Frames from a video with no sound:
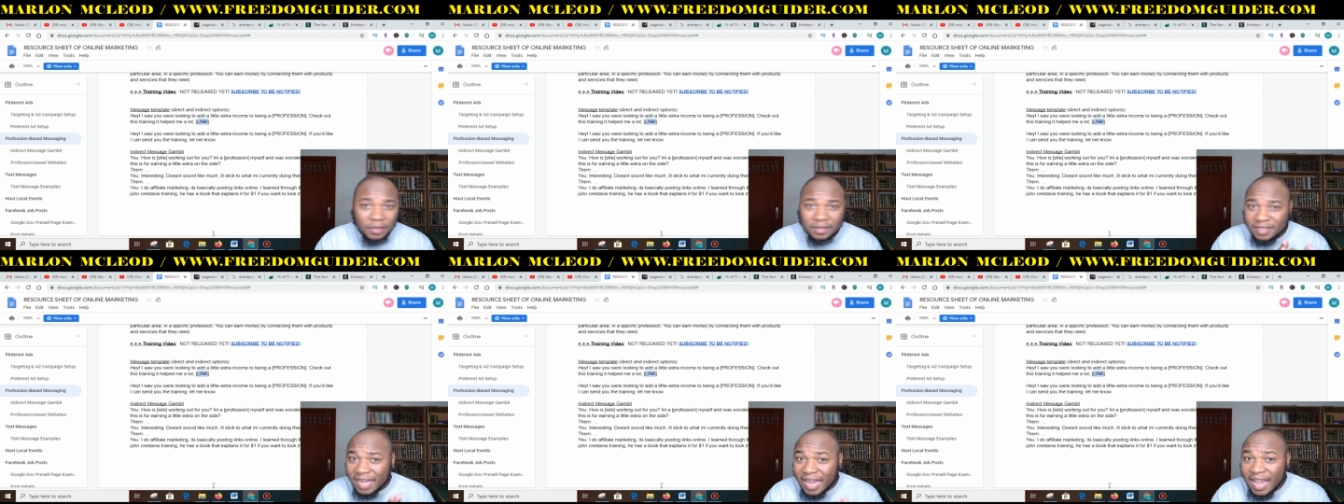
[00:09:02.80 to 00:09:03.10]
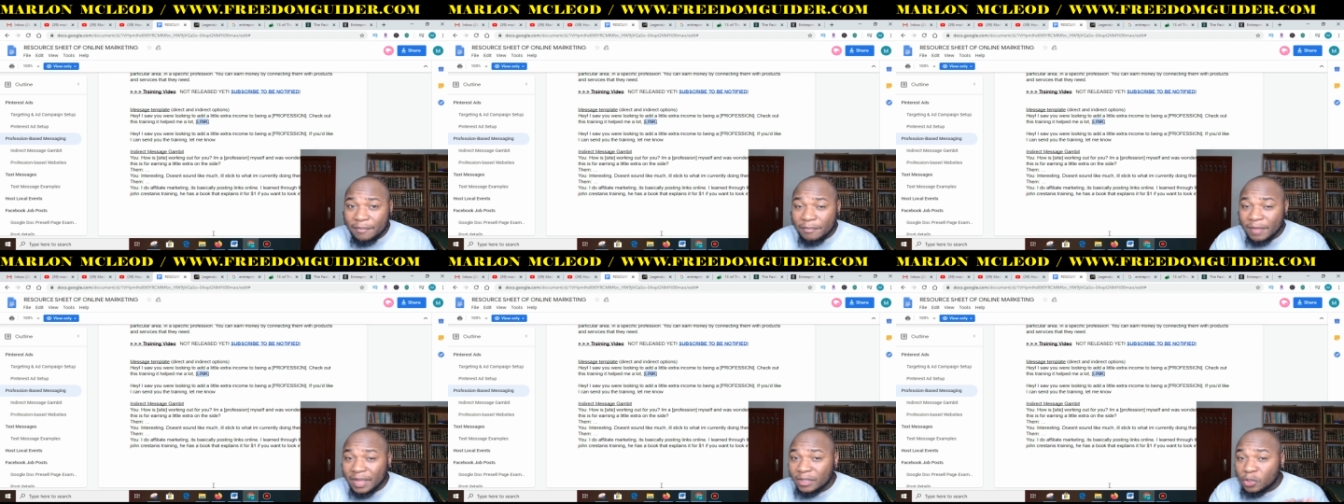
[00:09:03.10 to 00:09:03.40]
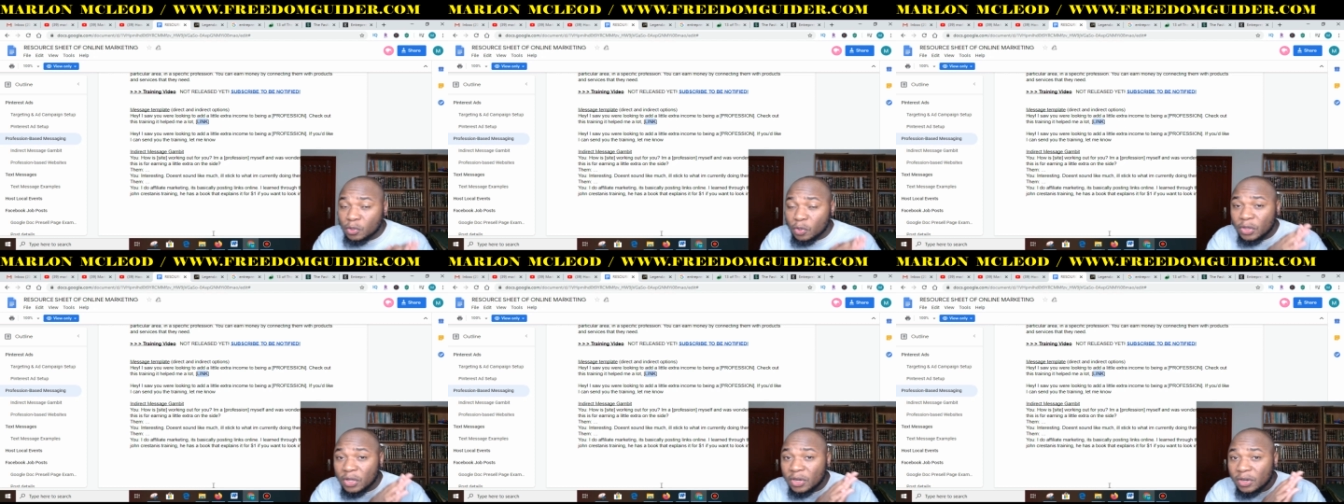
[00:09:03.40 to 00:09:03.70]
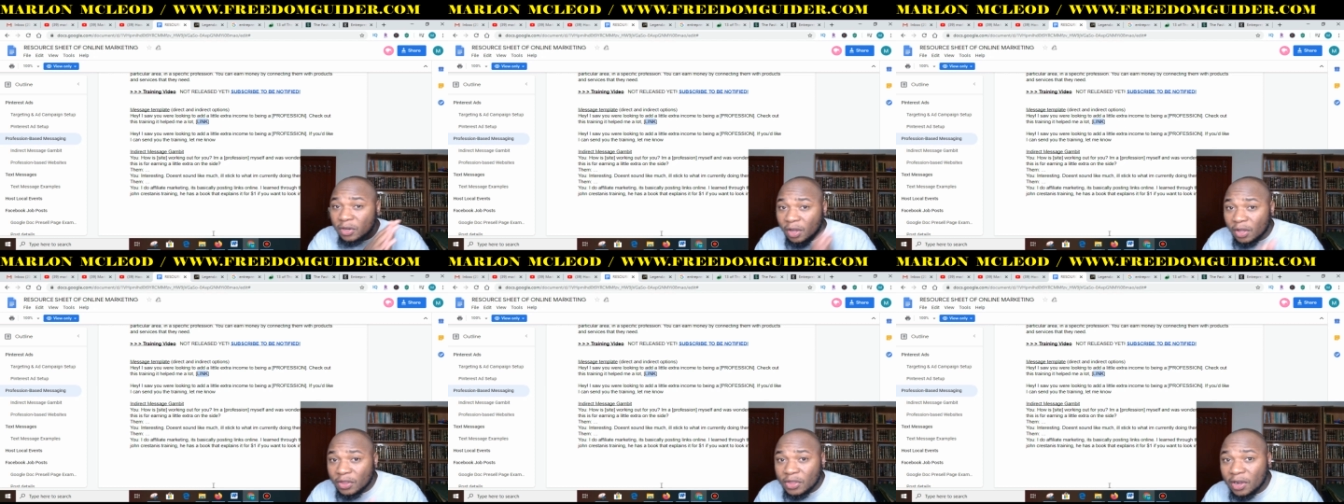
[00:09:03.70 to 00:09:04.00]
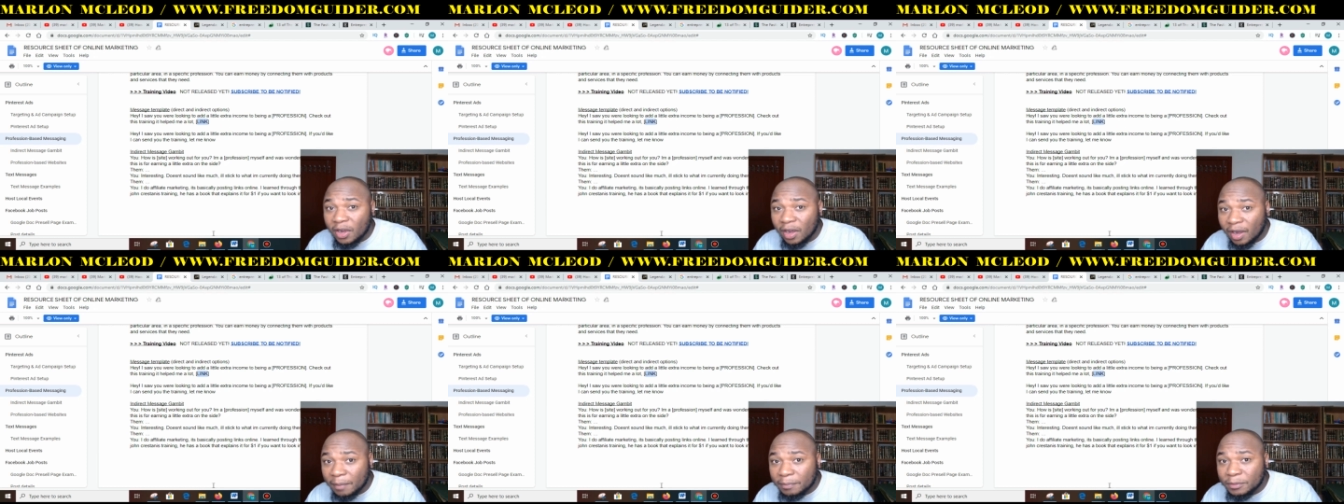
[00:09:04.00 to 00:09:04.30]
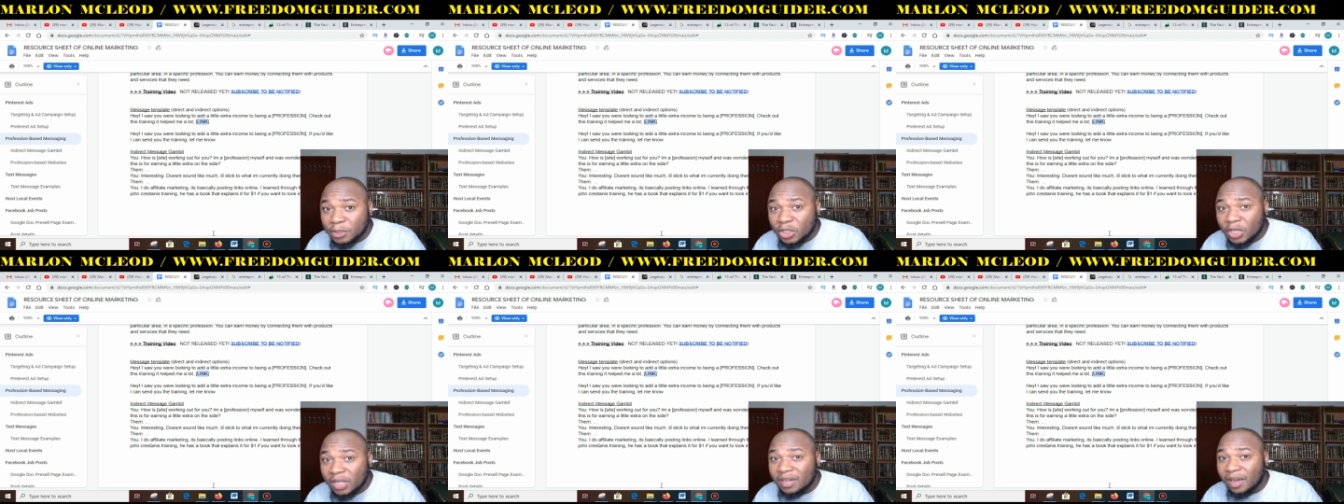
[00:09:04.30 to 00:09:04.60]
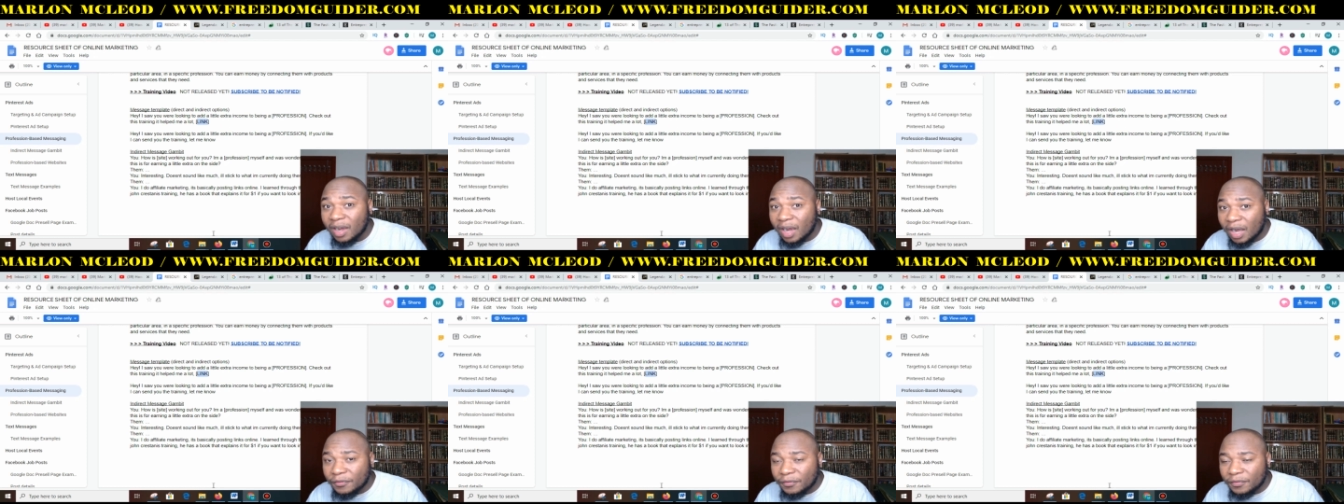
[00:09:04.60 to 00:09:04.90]
will take me to another option
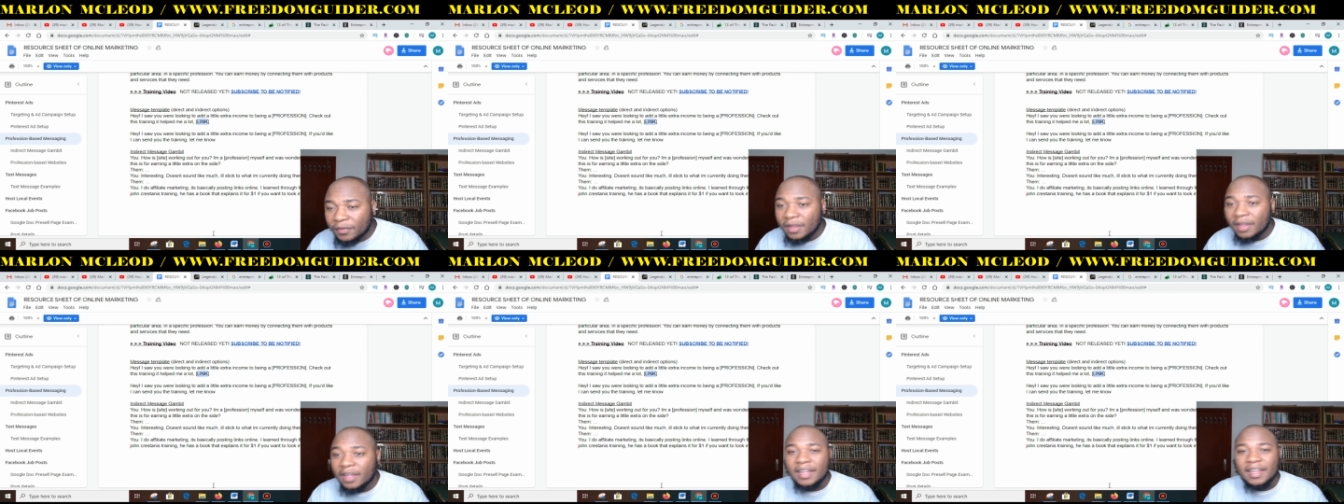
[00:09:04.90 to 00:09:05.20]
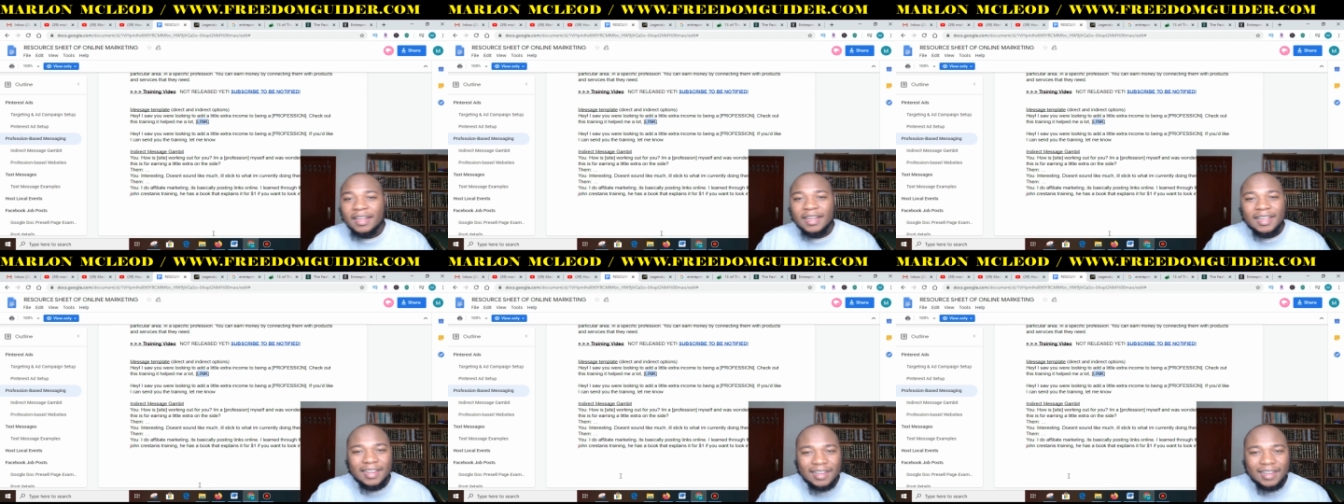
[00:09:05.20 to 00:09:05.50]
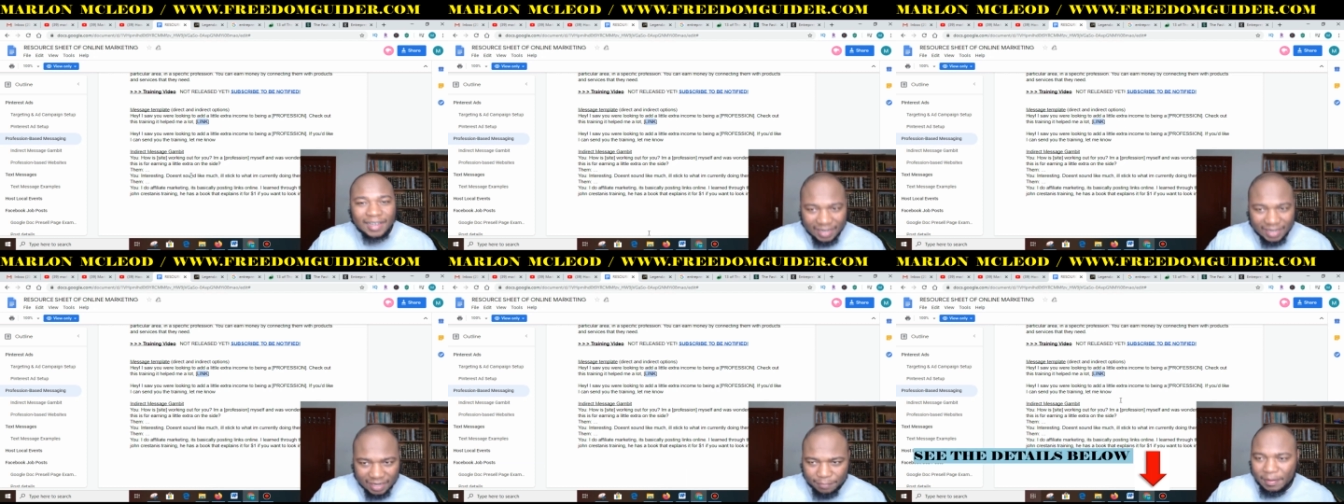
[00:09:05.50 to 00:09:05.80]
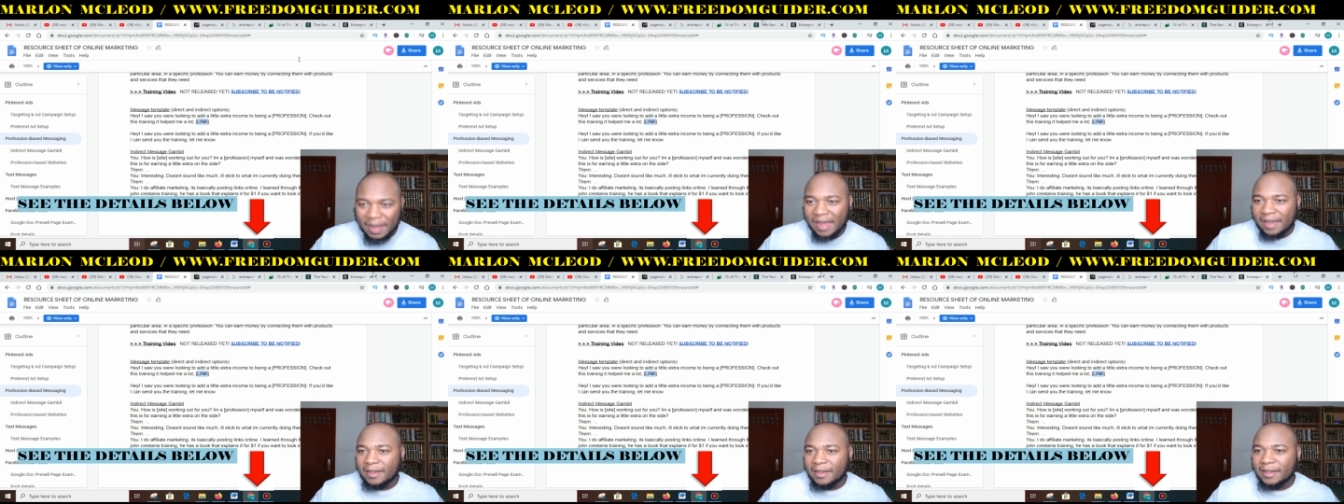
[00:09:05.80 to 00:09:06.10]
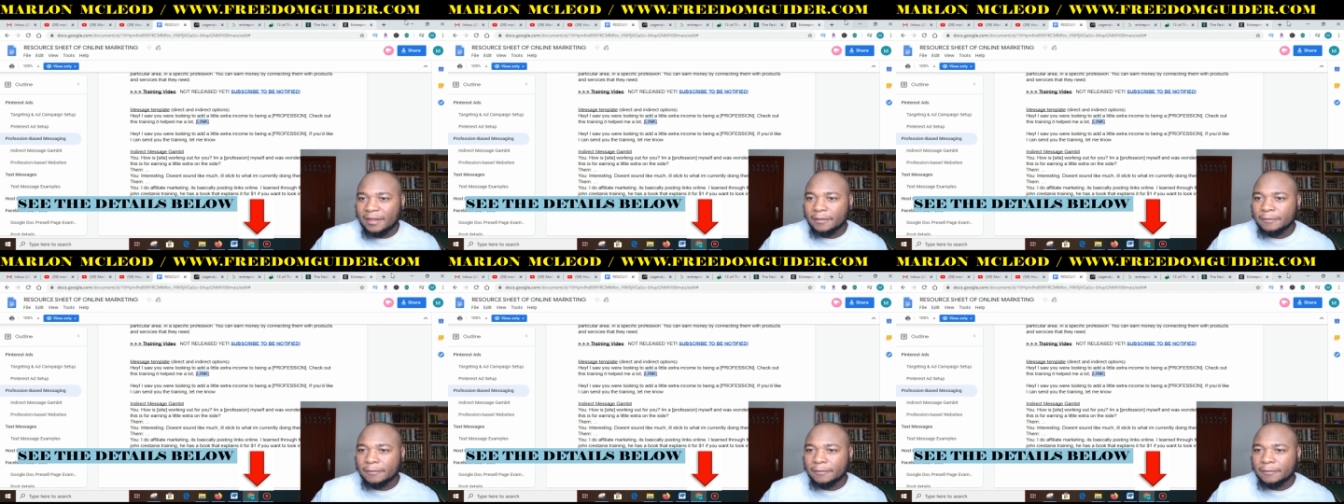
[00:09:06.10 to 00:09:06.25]
of ClickBank.